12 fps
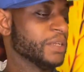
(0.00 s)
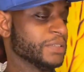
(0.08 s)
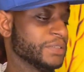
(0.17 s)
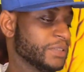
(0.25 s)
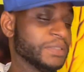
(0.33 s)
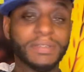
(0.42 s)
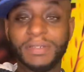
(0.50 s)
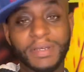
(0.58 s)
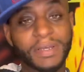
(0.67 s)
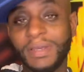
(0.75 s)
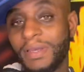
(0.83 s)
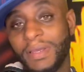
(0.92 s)
that's,
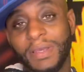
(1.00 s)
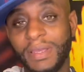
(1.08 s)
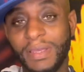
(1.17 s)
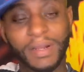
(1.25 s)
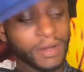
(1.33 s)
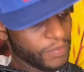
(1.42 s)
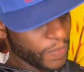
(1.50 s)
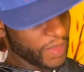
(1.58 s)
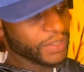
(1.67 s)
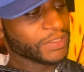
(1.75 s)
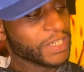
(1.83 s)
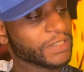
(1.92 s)
you know,
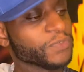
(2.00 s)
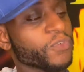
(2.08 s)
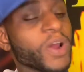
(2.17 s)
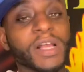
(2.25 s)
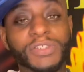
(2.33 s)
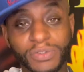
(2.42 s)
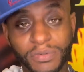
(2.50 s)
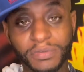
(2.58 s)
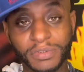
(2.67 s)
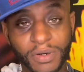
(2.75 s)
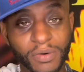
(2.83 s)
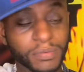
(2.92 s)
it says fragile,
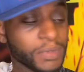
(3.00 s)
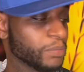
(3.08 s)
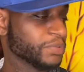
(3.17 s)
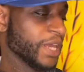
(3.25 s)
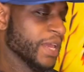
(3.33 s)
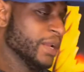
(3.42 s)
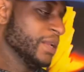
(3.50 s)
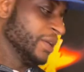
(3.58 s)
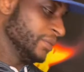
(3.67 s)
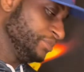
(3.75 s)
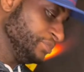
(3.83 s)
so I'm taking it.